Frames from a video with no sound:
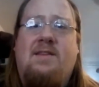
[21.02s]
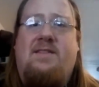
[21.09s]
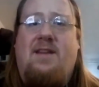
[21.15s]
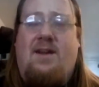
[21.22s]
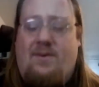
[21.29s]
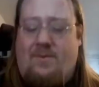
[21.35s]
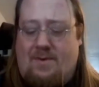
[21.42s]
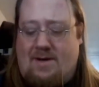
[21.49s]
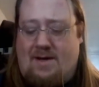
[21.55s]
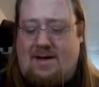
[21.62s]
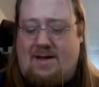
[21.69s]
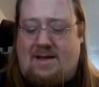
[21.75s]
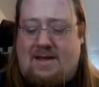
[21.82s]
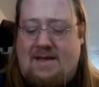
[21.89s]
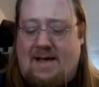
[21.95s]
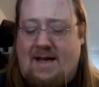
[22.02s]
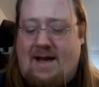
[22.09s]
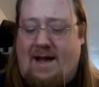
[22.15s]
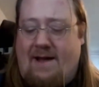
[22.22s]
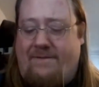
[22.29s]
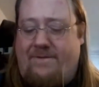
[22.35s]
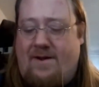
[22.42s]
So
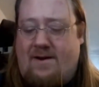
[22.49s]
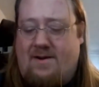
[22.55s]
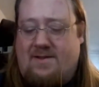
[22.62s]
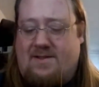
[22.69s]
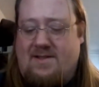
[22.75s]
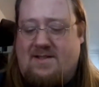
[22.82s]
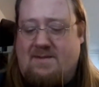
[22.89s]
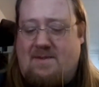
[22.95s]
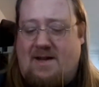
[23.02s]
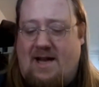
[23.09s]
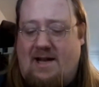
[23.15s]
yeah, I figure since I'm